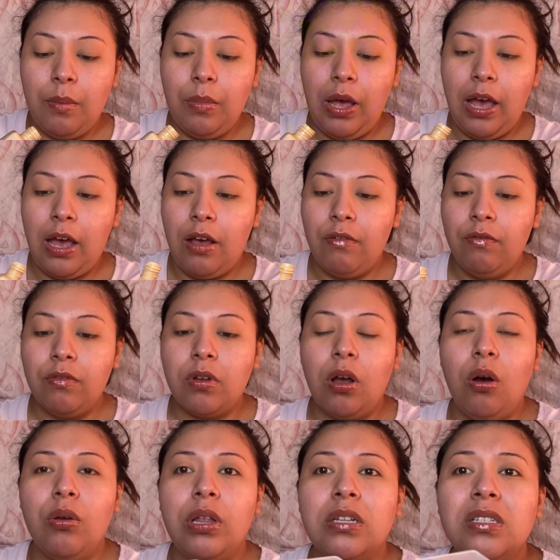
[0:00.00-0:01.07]
have.
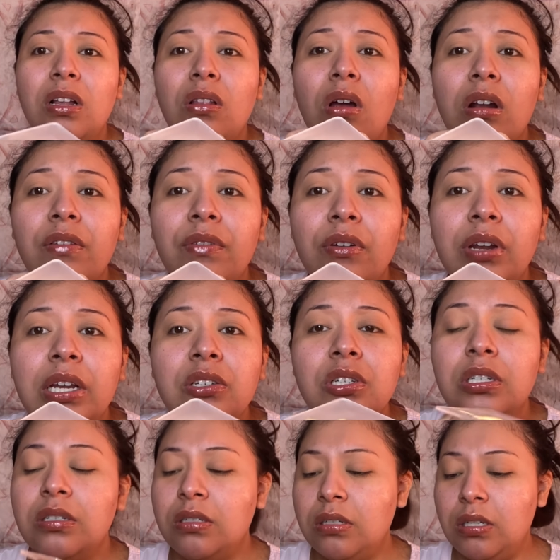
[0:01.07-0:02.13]
Oh, that's a lot of
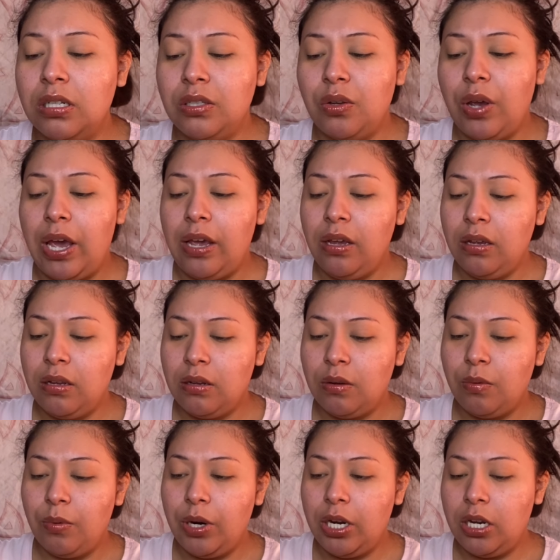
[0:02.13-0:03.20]
foundation. That's okay.
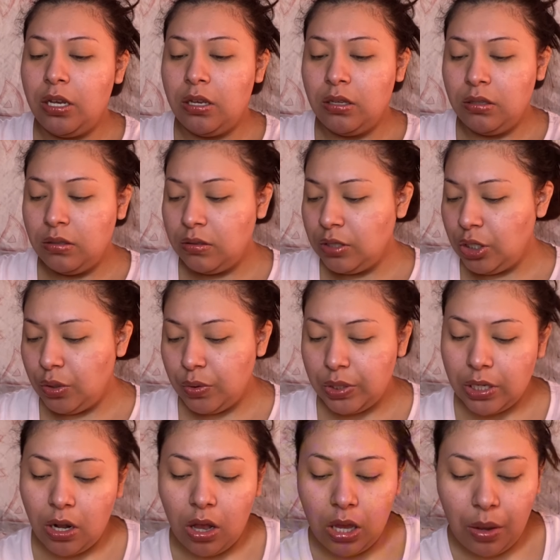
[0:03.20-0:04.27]
We're gonna use
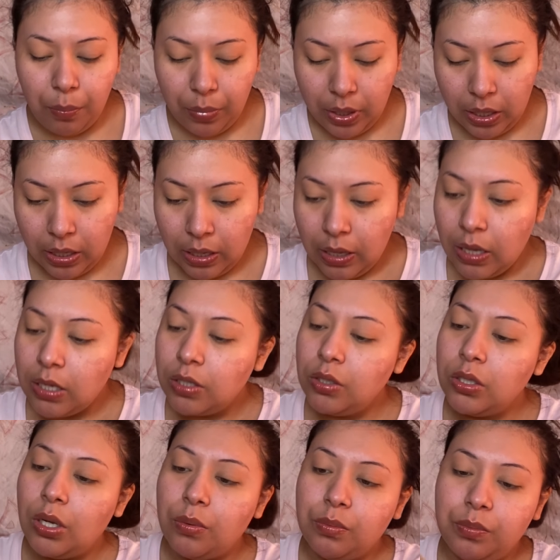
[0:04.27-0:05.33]
it all up.
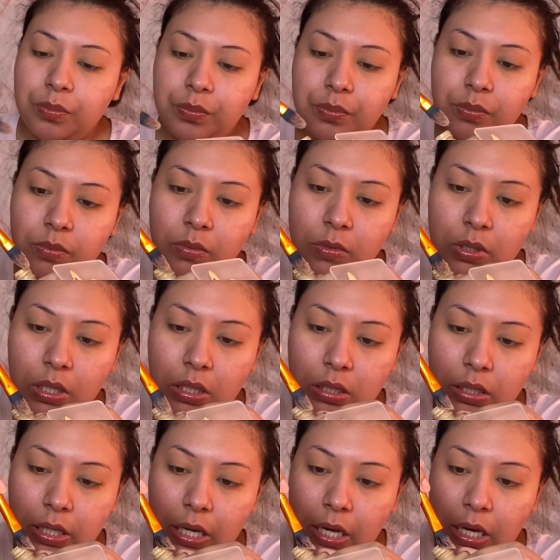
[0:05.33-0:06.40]
So you can
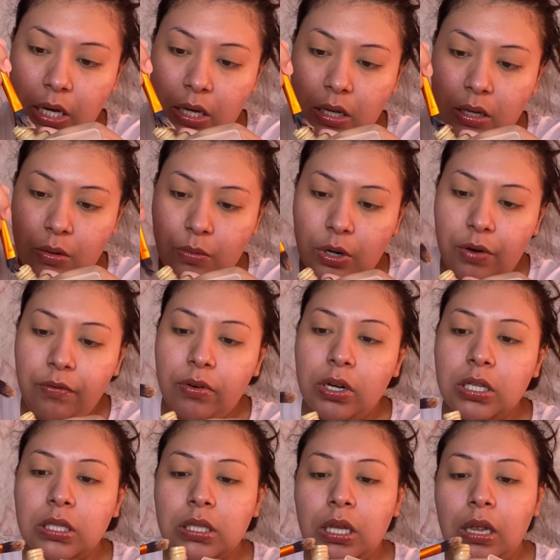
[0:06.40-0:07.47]
take whatever
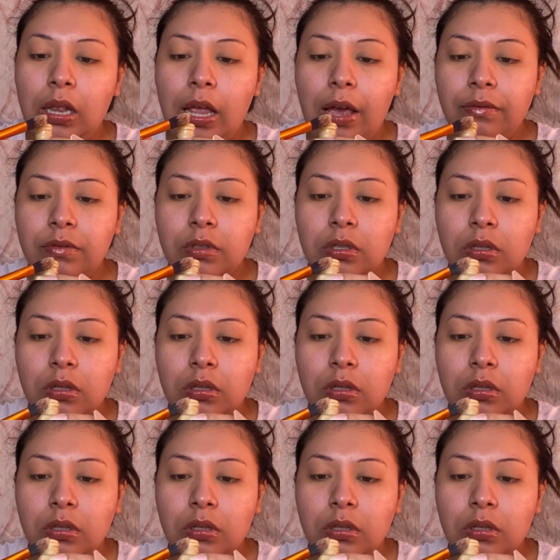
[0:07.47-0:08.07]
is left